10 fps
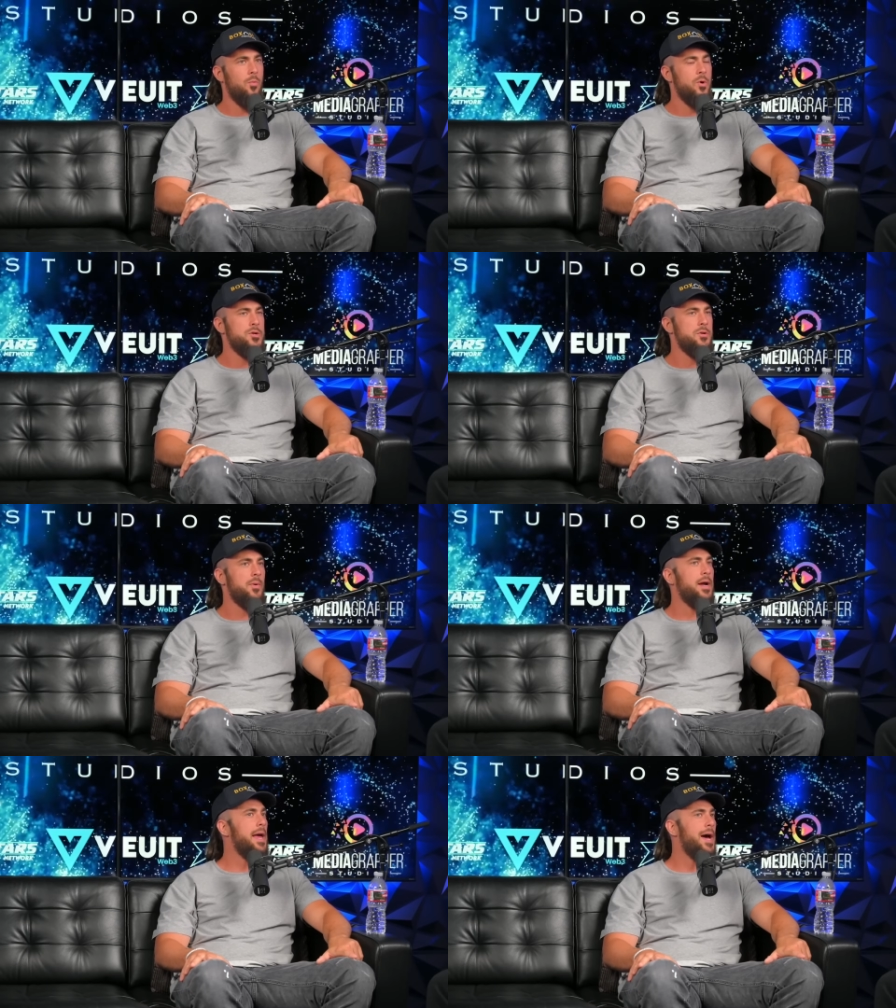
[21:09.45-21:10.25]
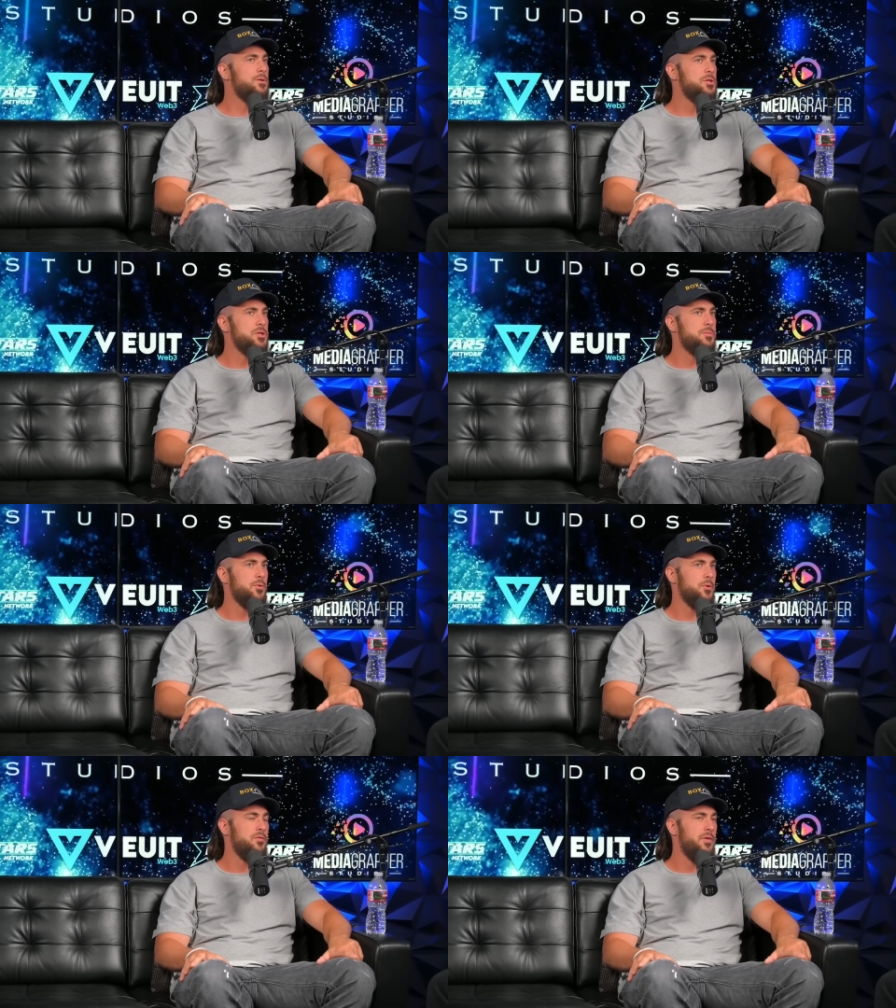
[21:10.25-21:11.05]
what we're doing right now is just
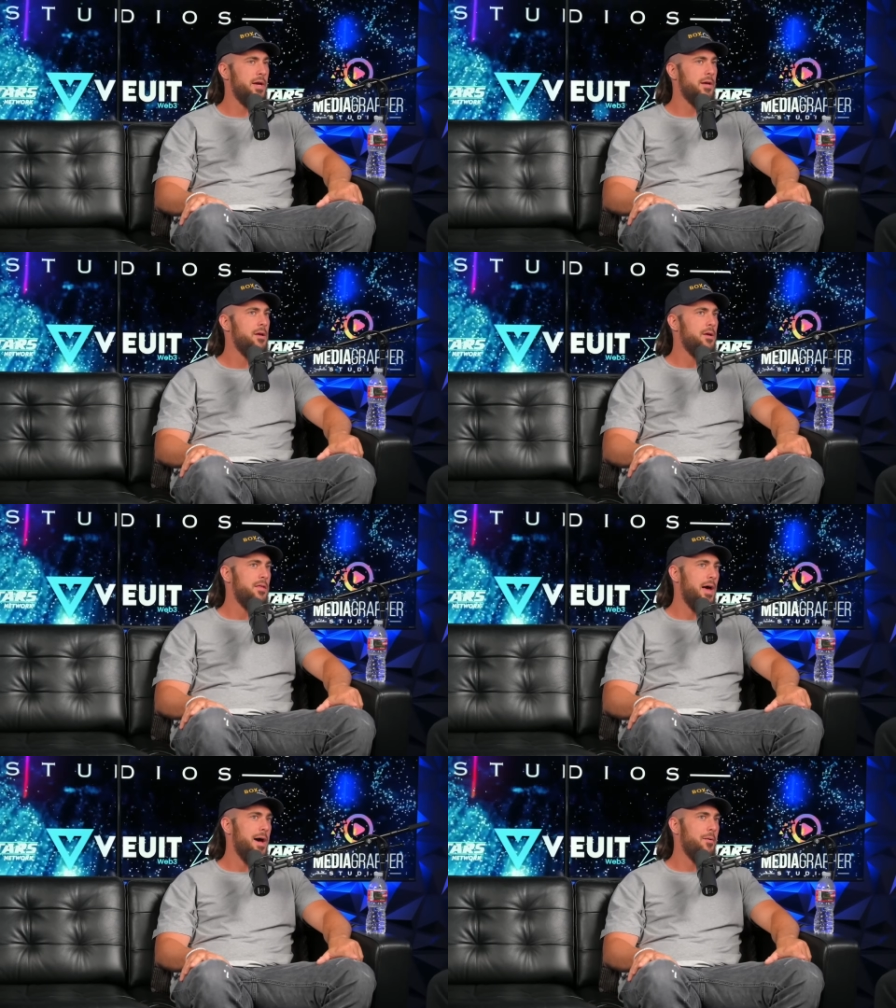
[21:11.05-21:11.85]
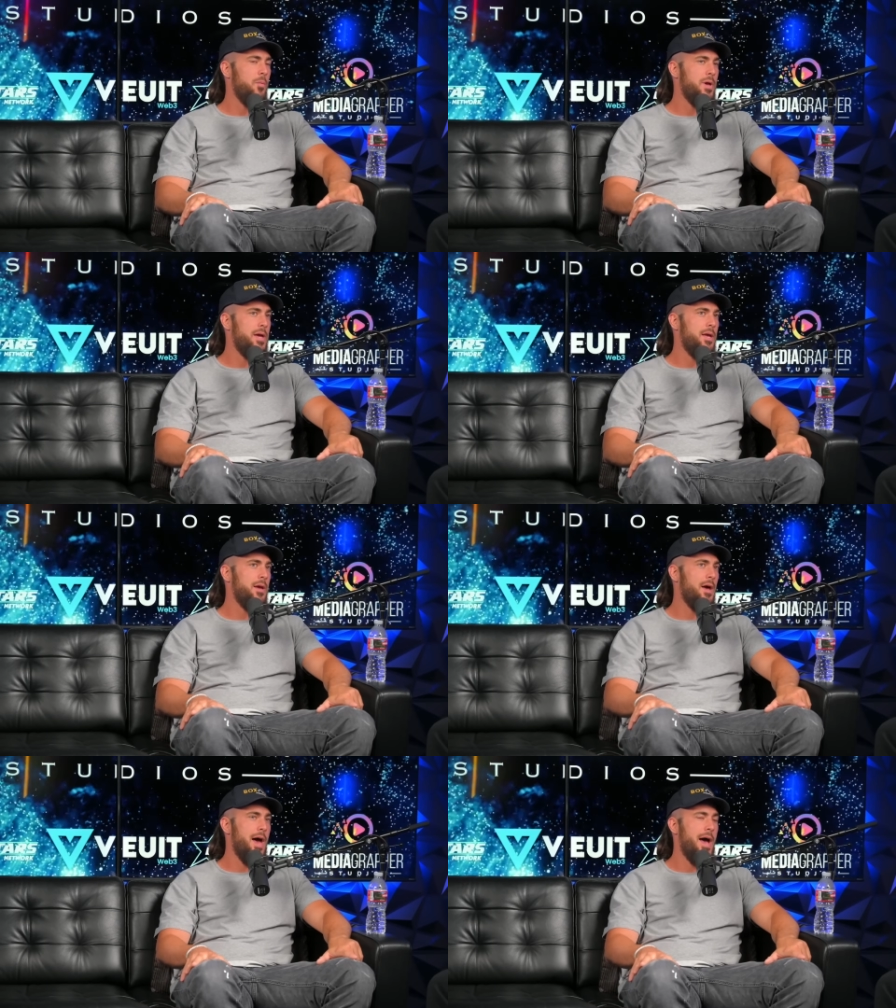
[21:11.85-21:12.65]
proving that
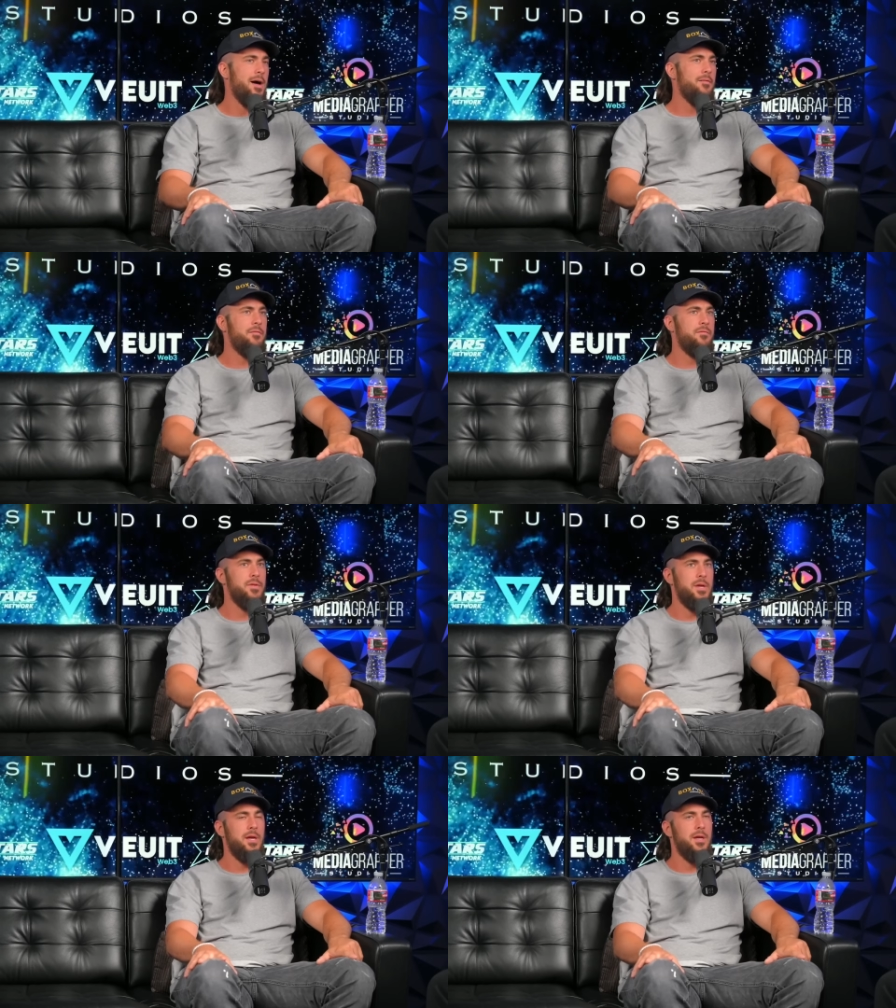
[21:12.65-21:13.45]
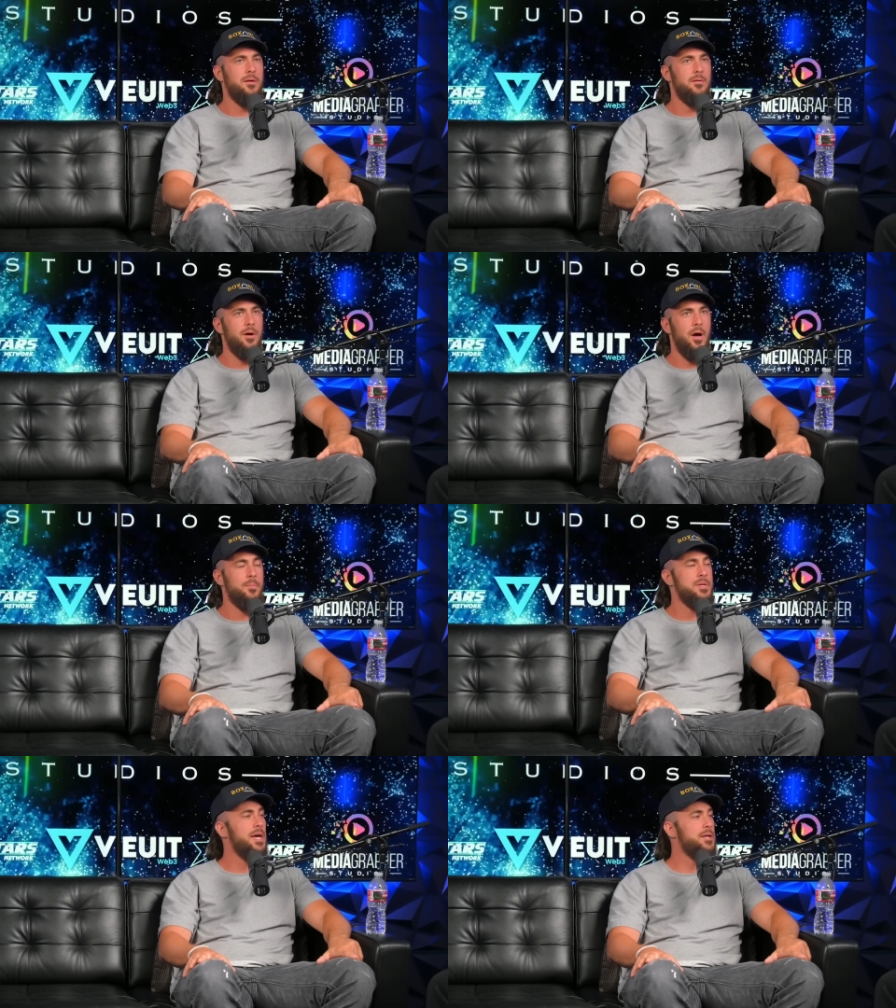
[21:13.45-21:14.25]
we have the
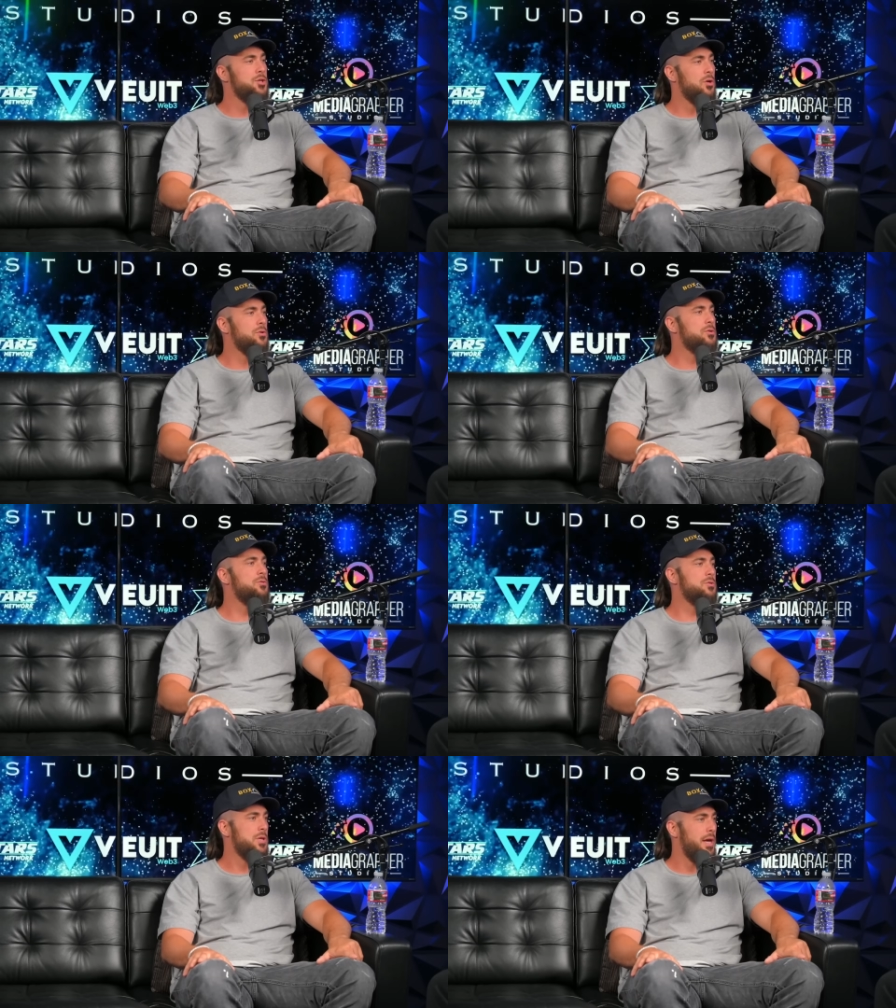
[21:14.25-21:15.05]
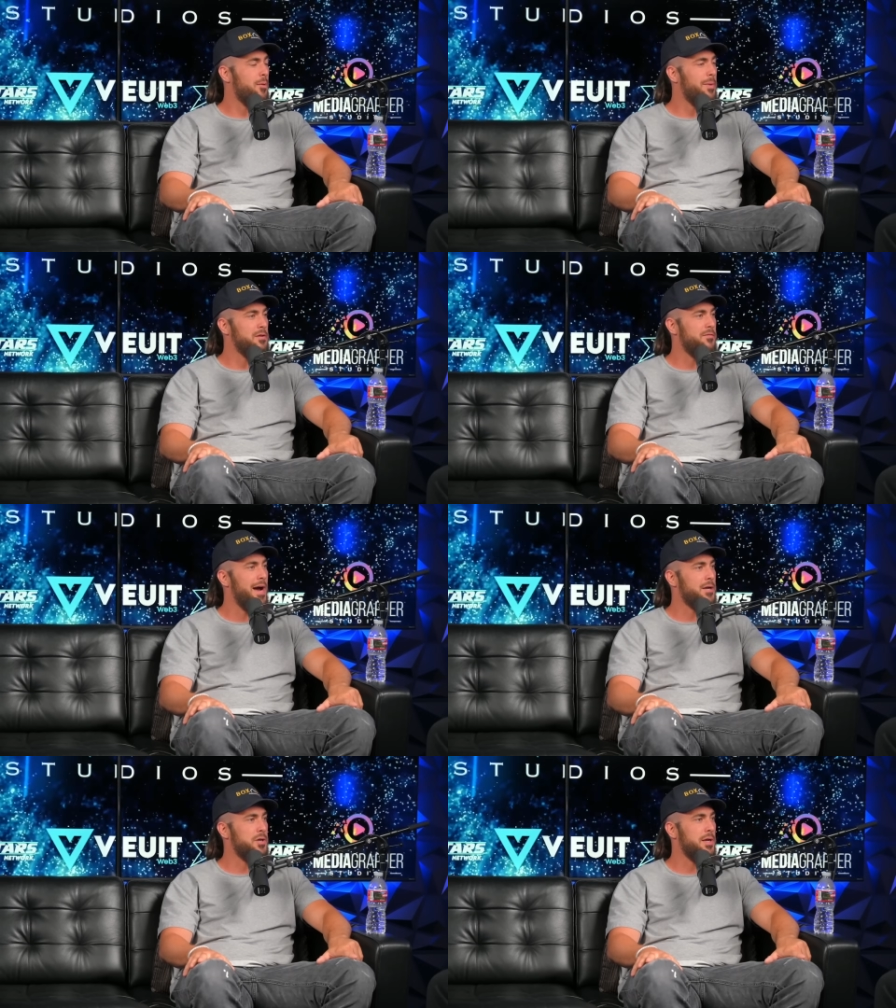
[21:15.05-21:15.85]
uh, potential to scale
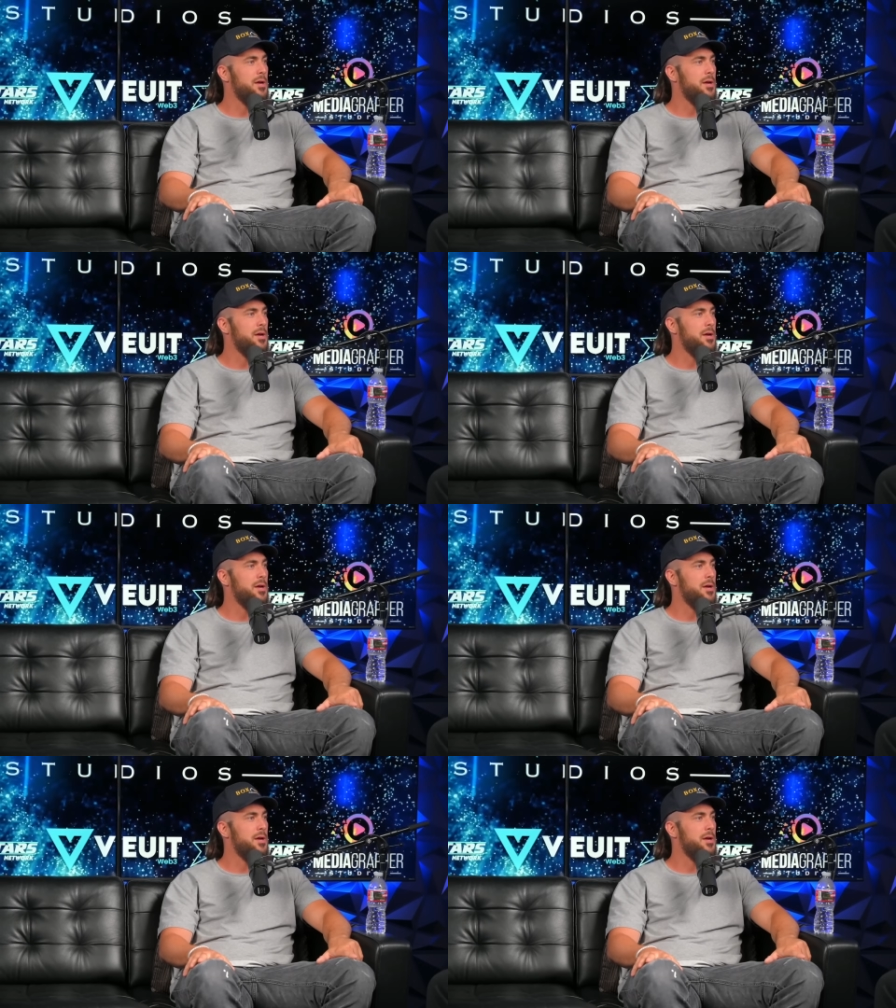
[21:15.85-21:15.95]
manufacturing.